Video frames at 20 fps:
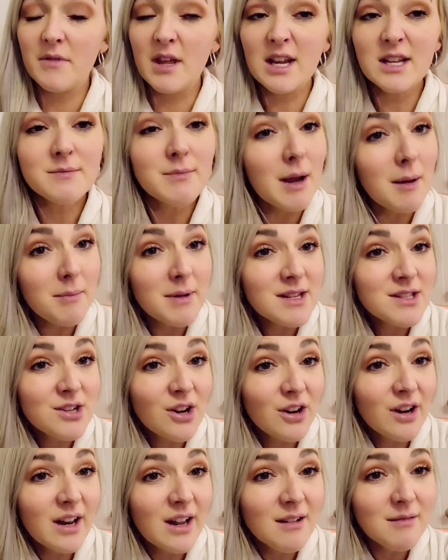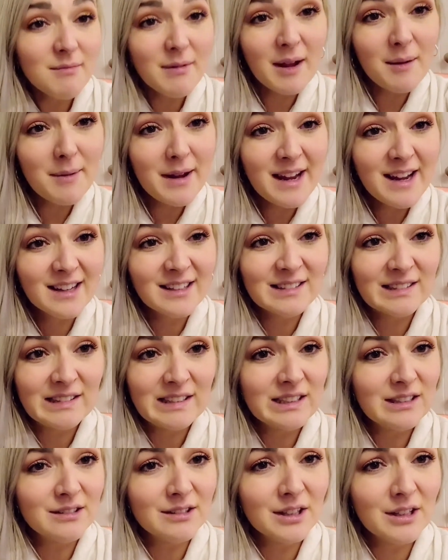things might be starting, maybe.
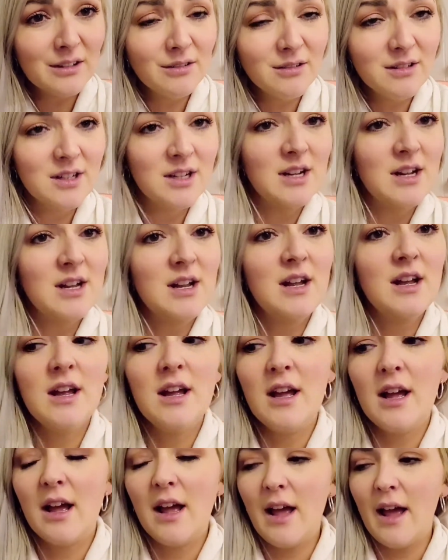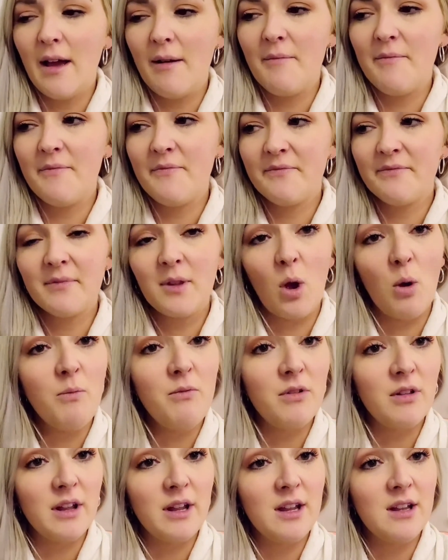I don't know.
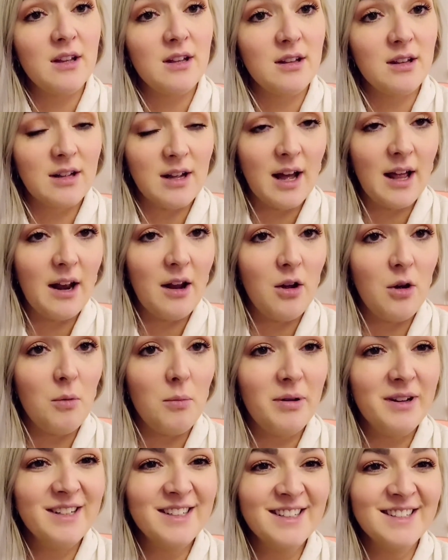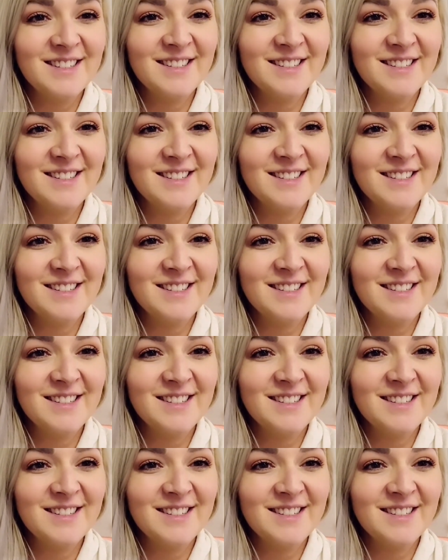Hopefully. God, I hope.